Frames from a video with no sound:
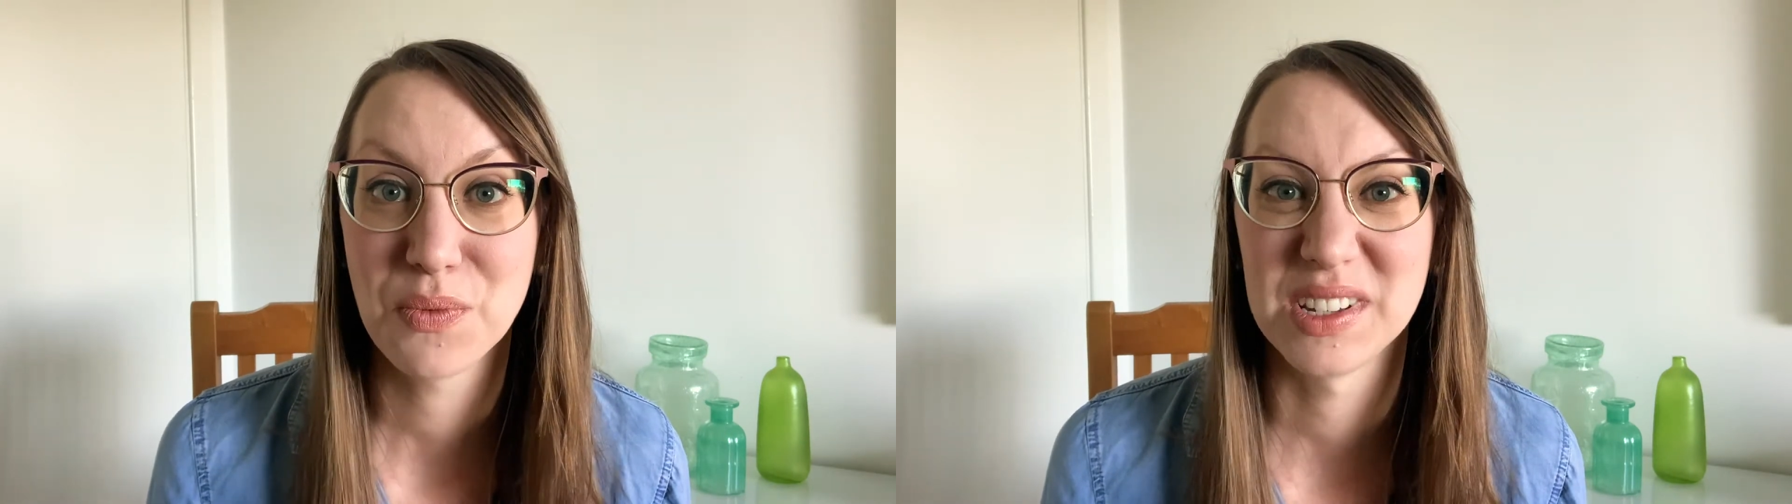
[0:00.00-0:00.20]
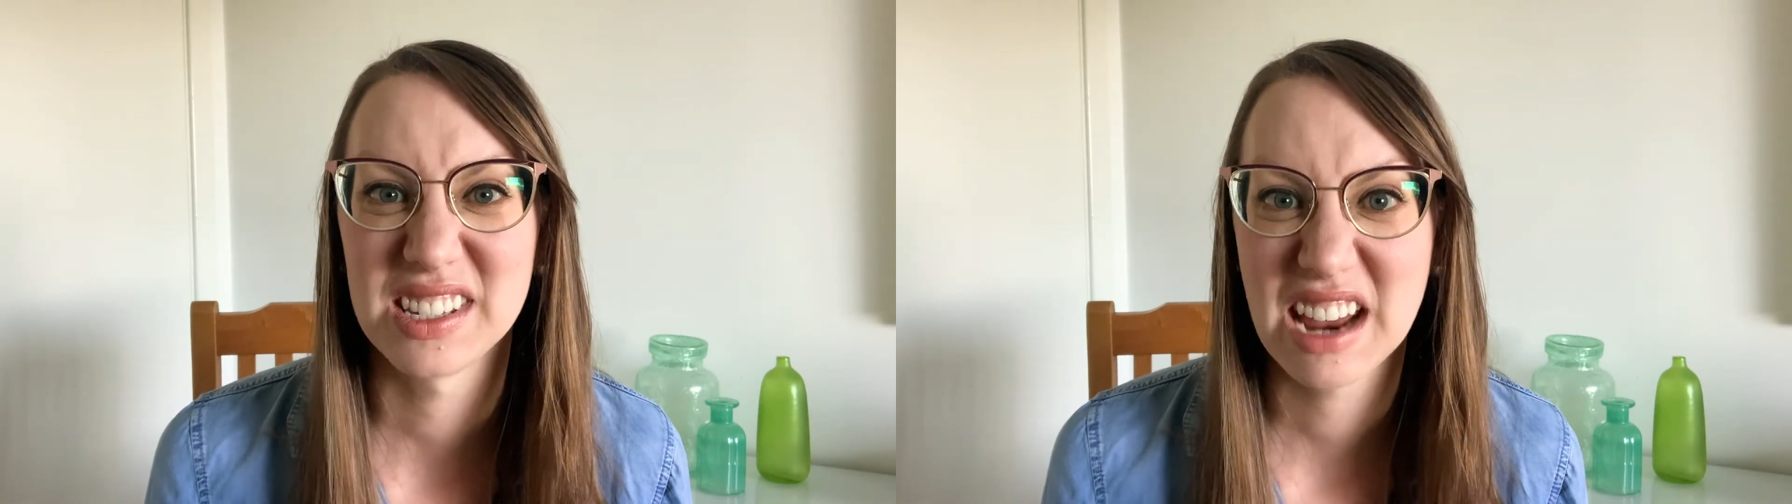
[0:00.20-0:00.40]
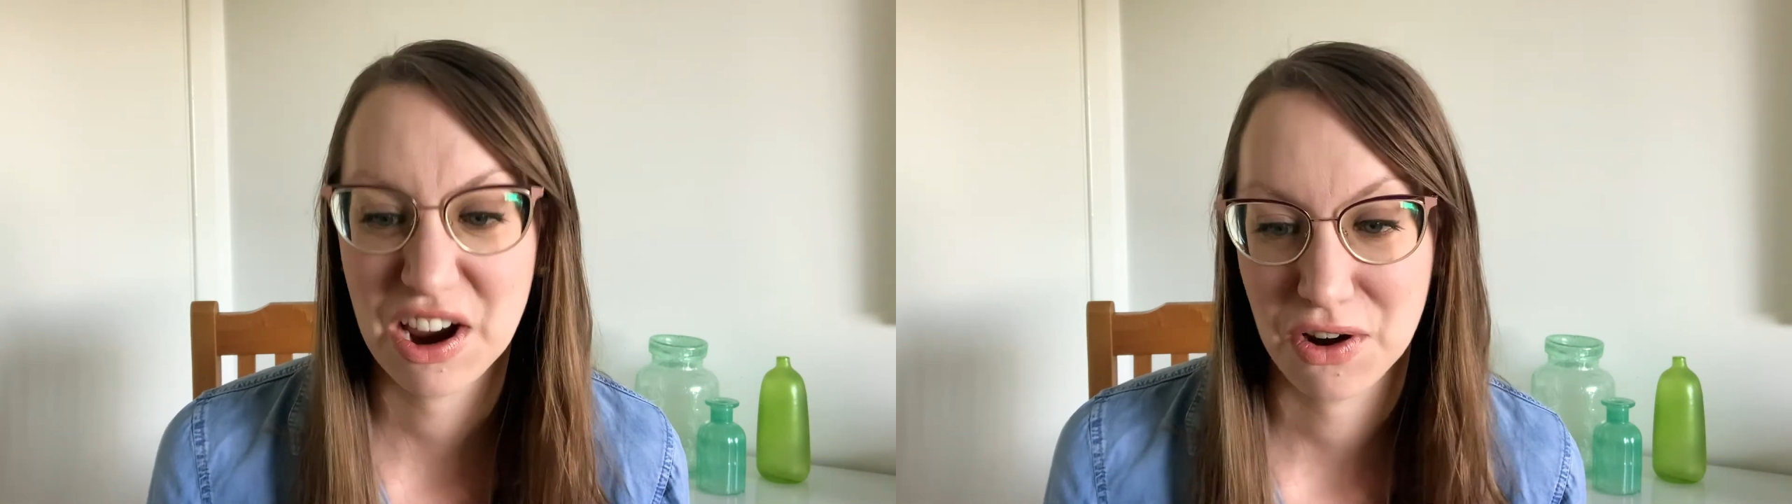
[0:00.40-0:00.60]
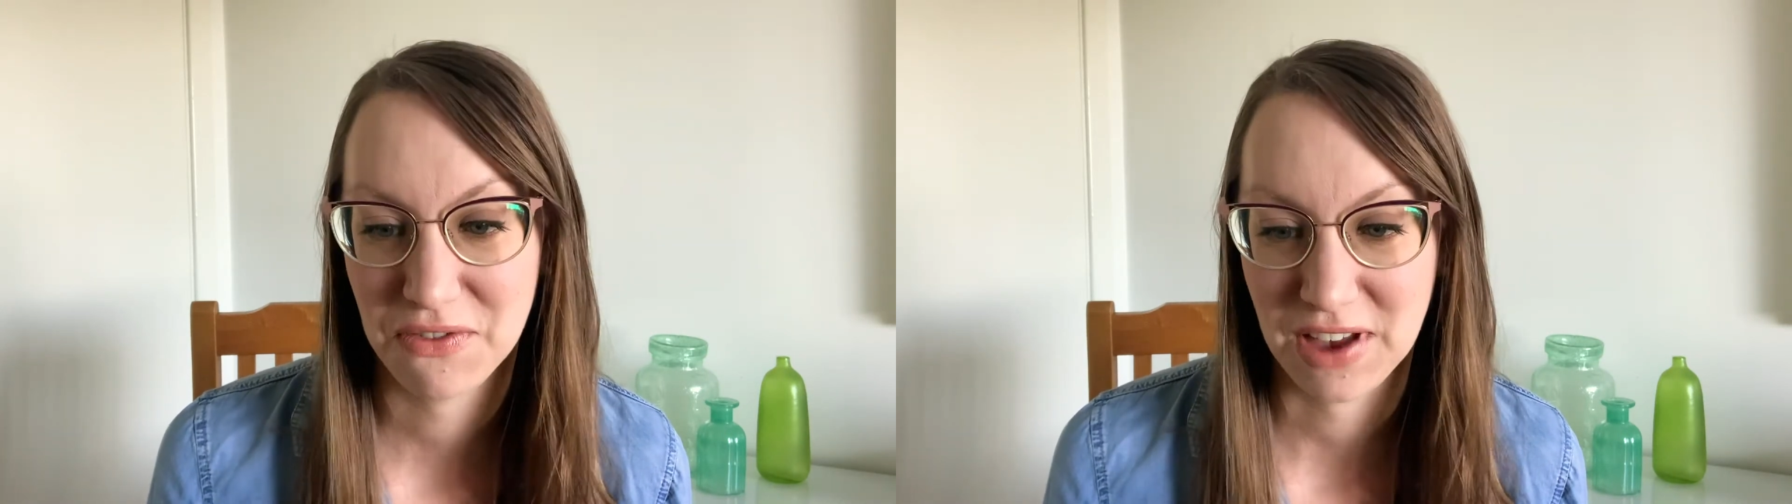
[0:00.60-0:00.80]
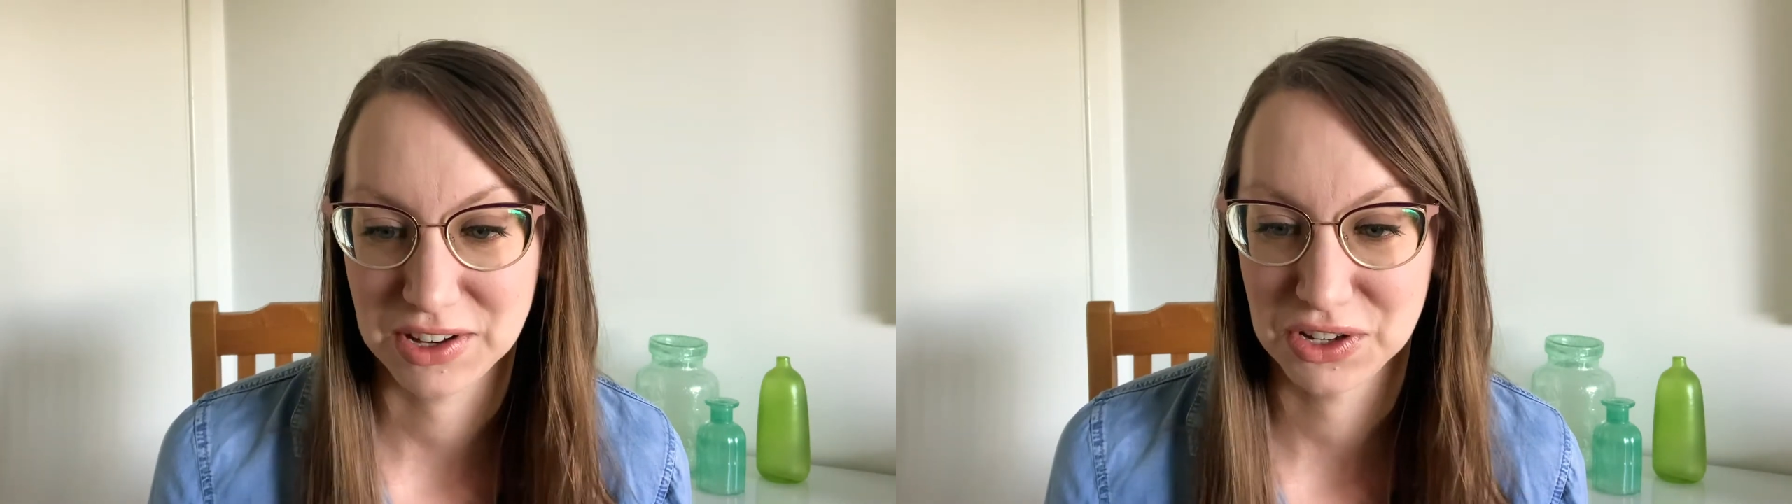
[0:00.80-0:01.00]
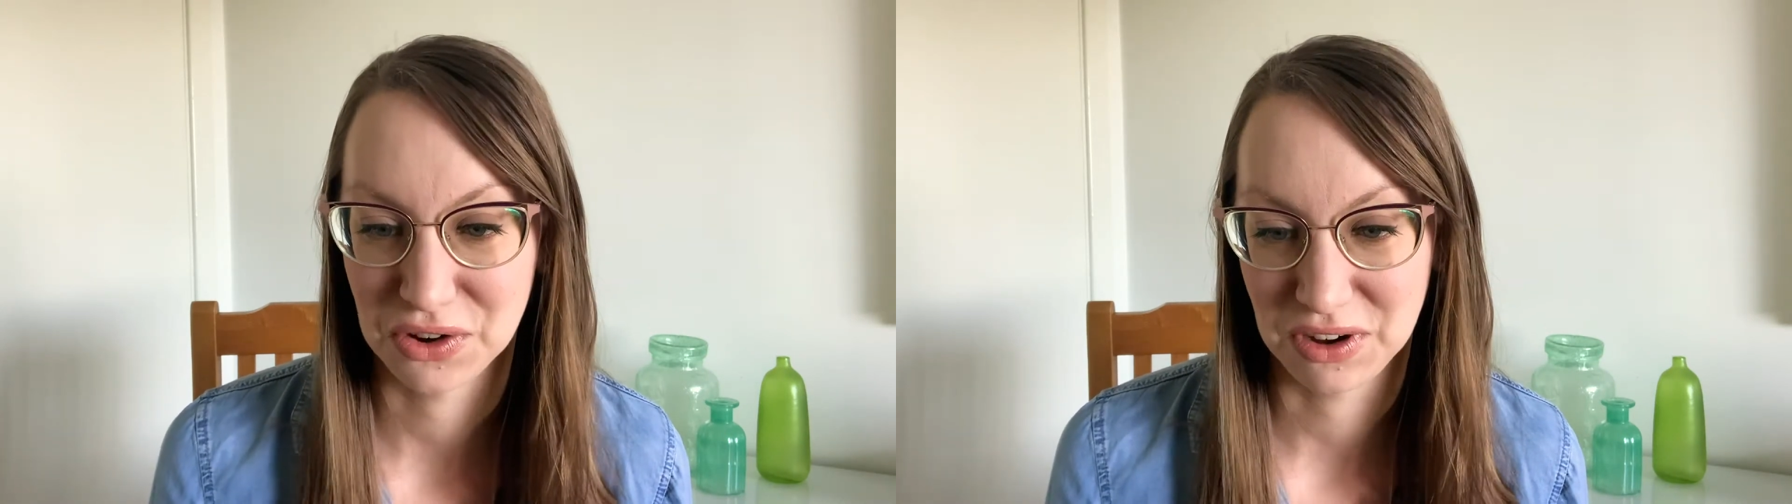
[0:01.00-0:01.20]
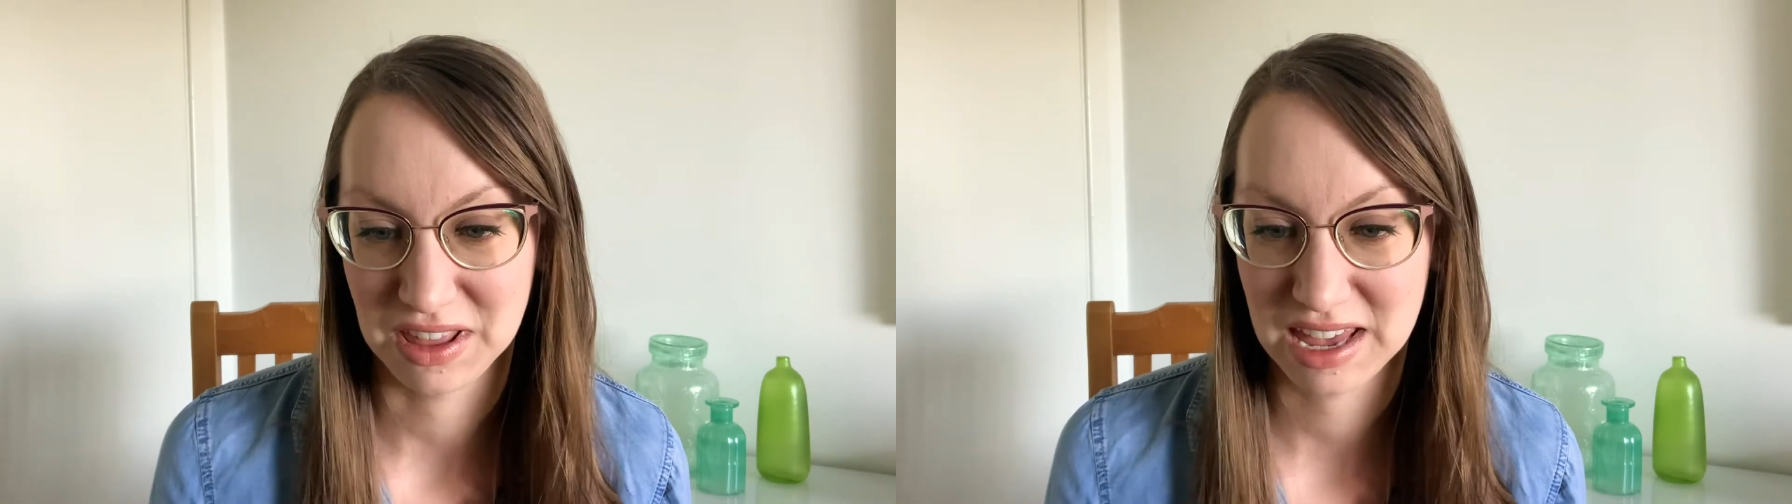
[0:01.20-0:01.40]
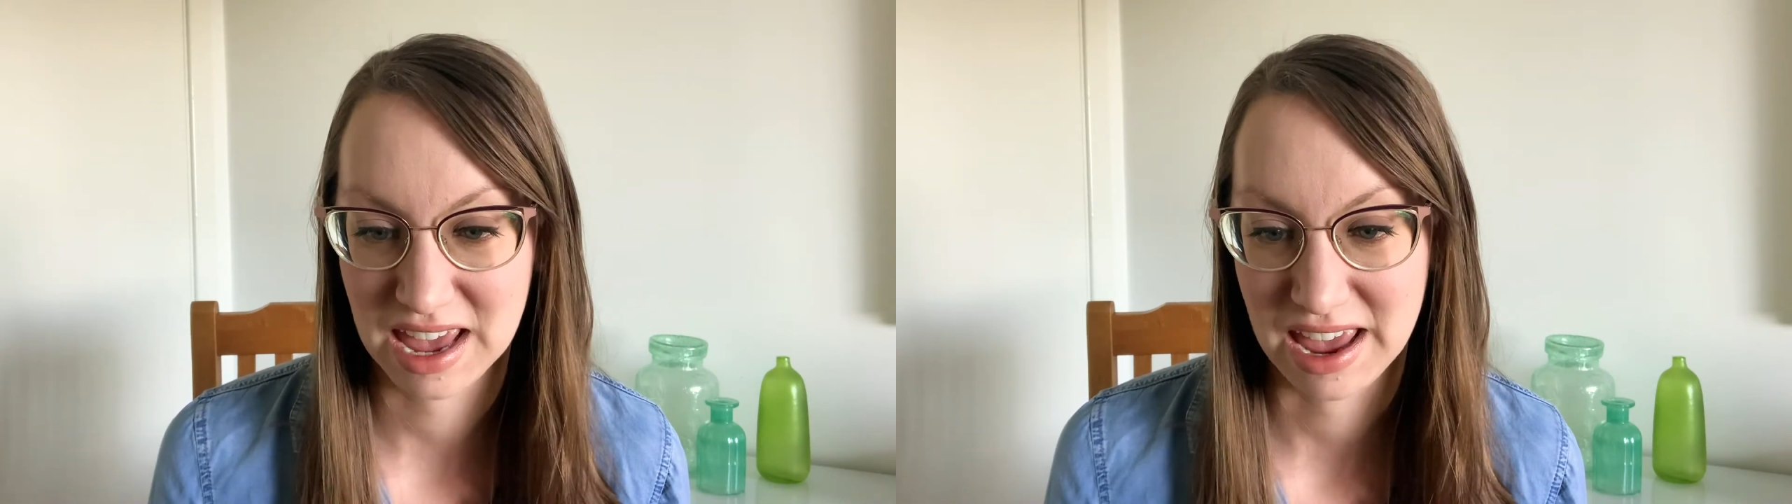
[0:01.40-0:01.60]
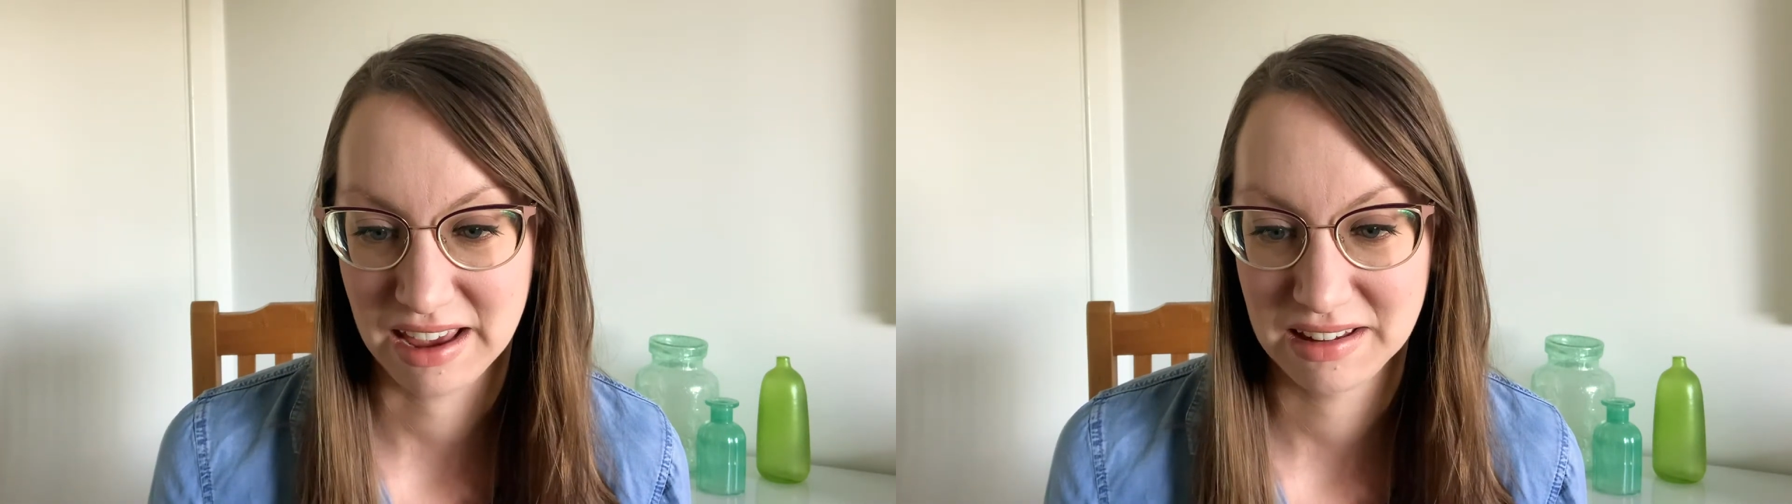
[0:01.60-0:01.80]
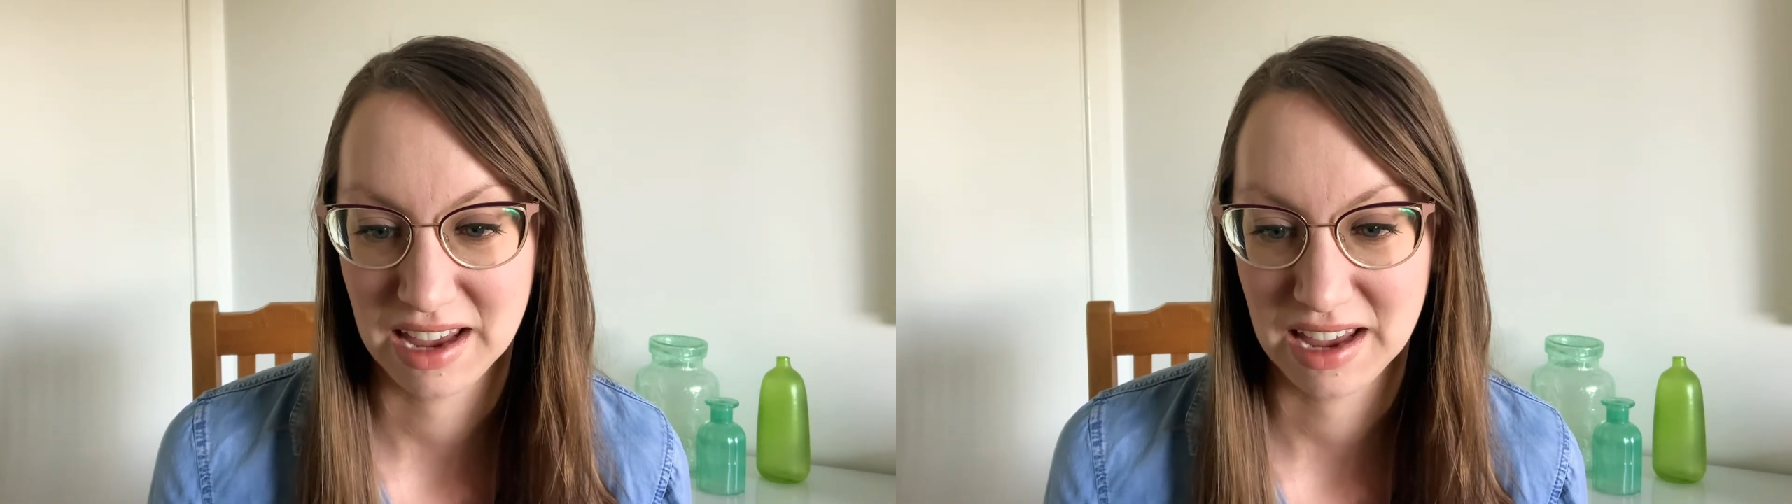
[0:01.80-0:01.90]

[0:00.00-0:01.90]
was terrified to go to the king.